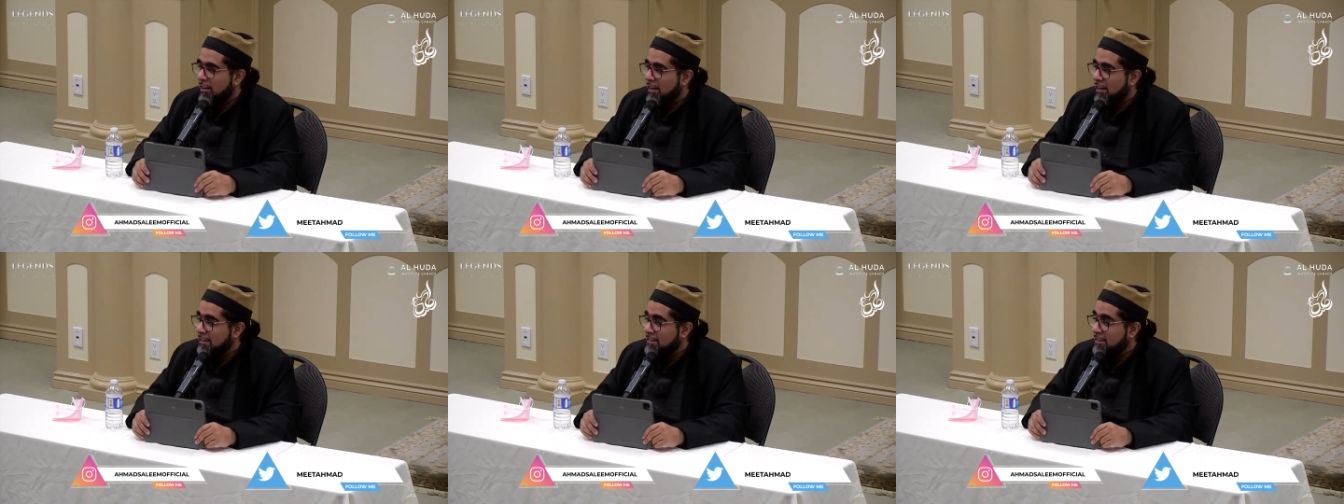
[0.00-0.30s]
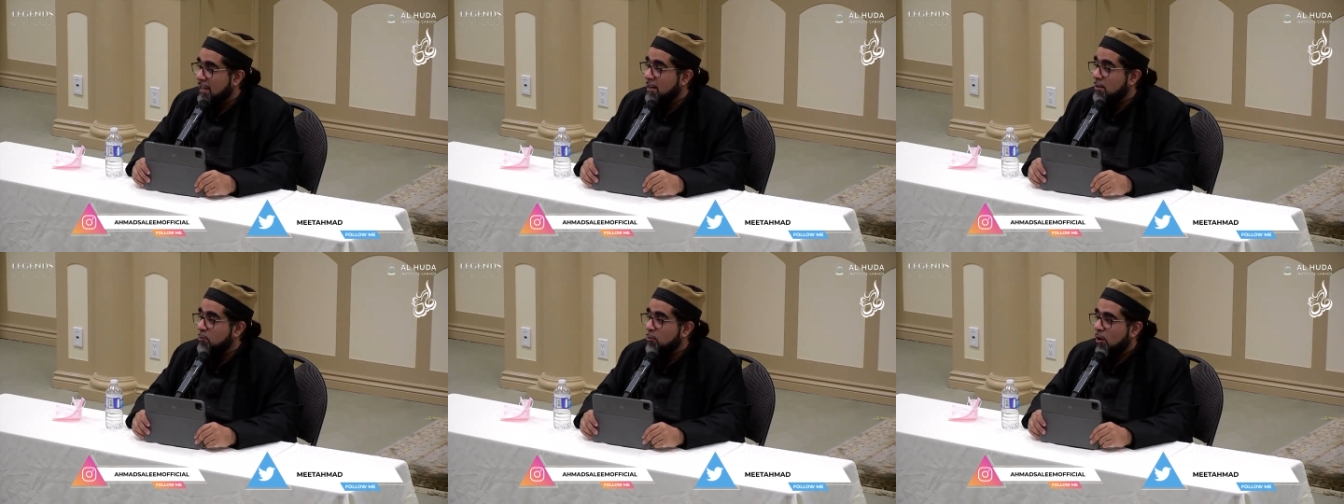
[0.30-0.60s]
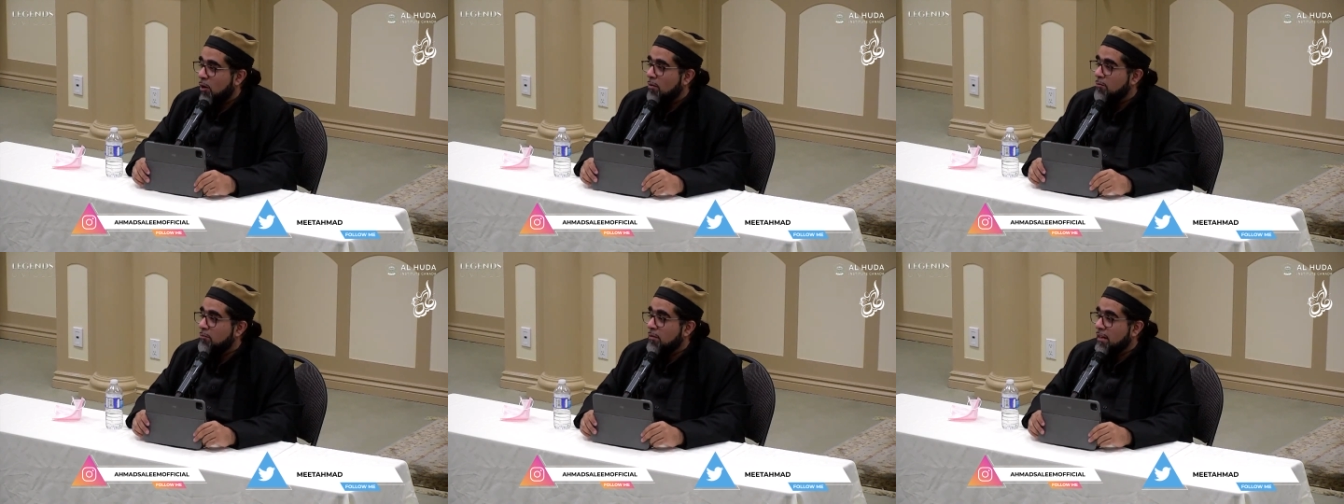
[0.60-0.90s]
He said,
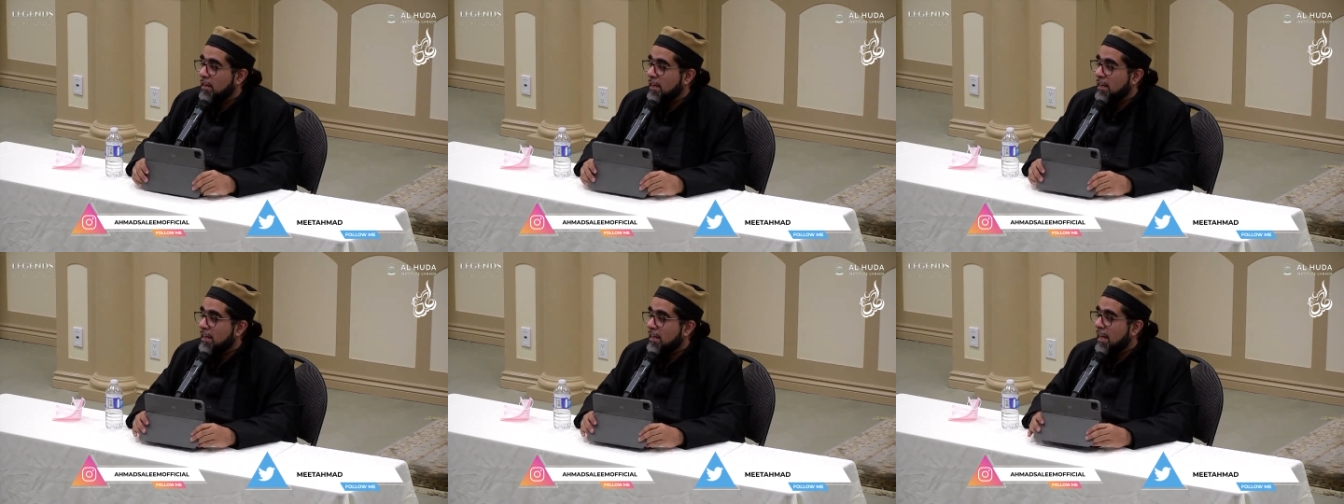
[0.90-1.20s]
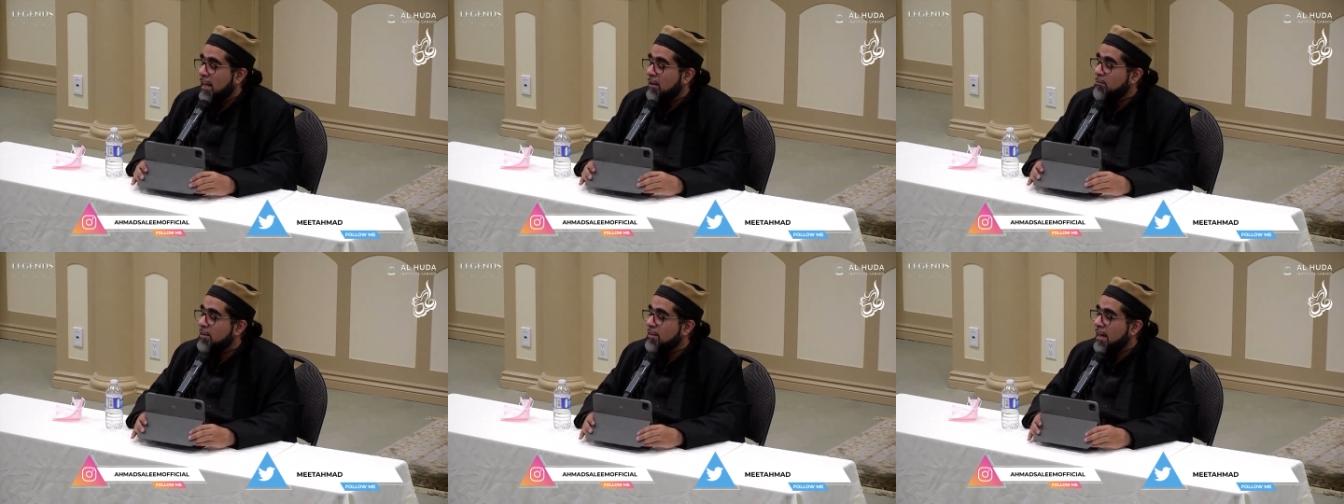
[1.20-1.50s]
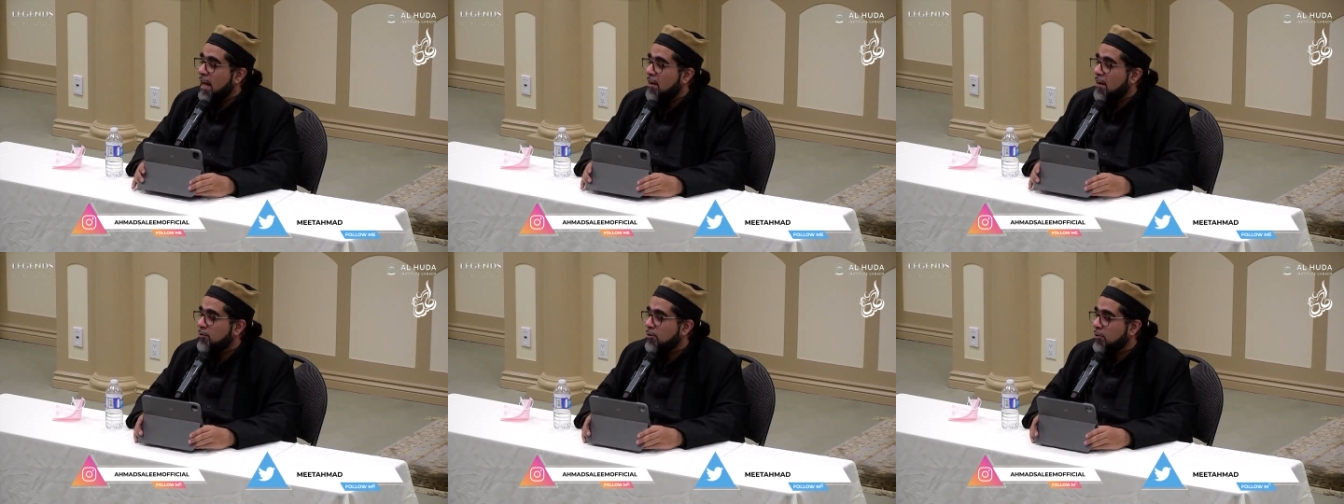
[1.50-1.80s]
Muhammad, he named it
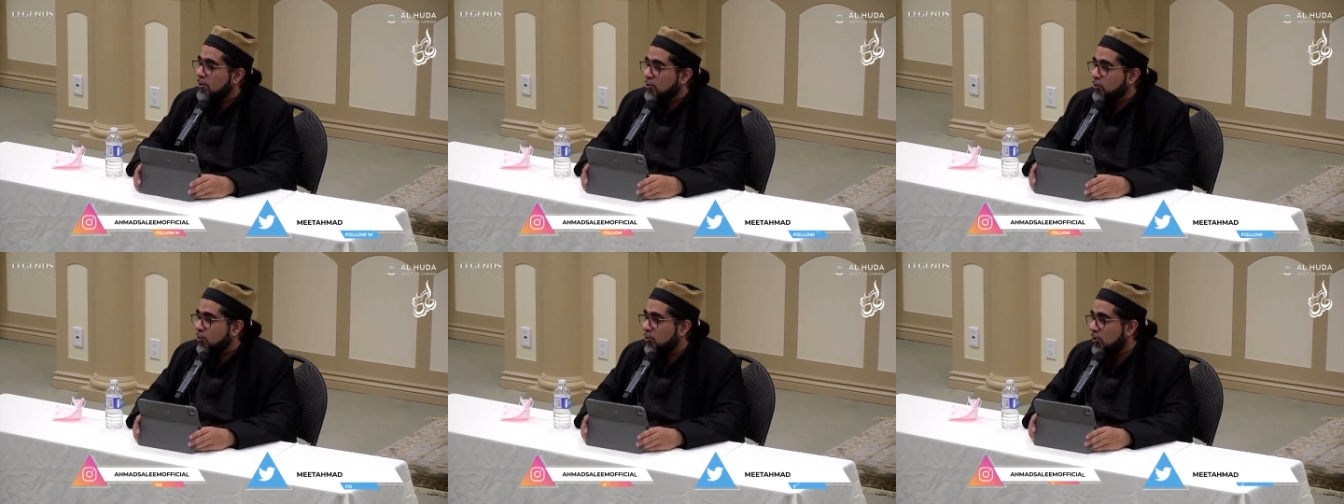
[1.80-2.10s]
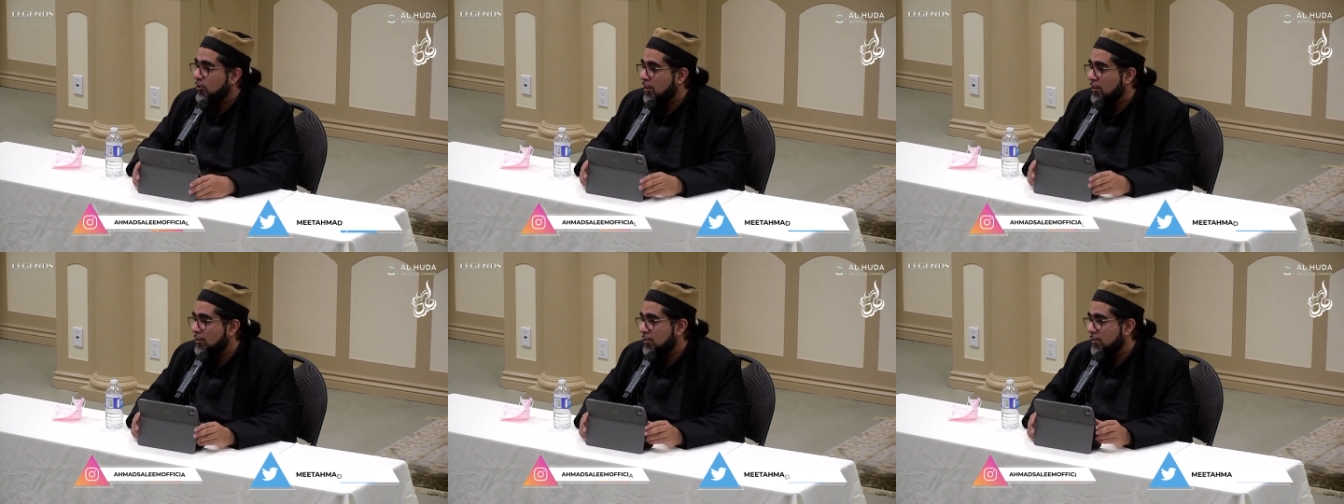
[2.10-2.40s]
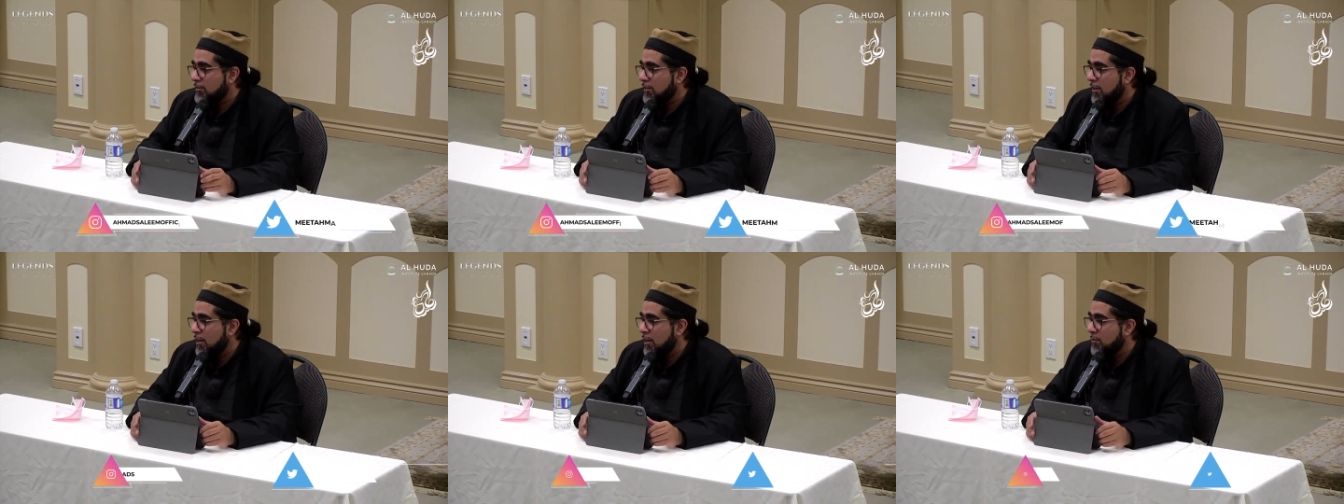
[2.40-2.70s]
after
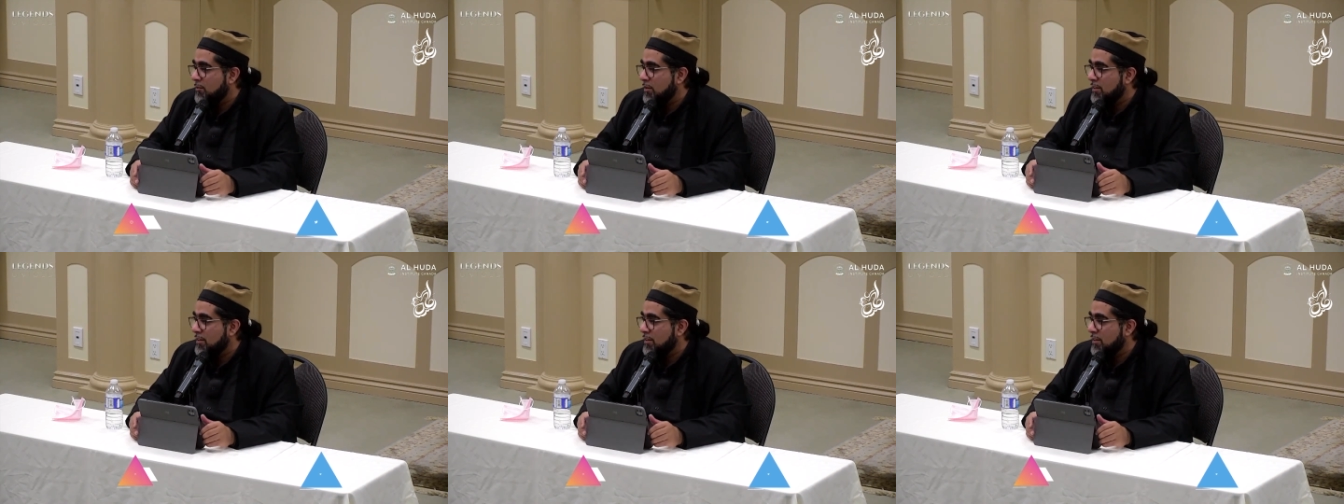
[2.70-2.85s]
Rasulullah.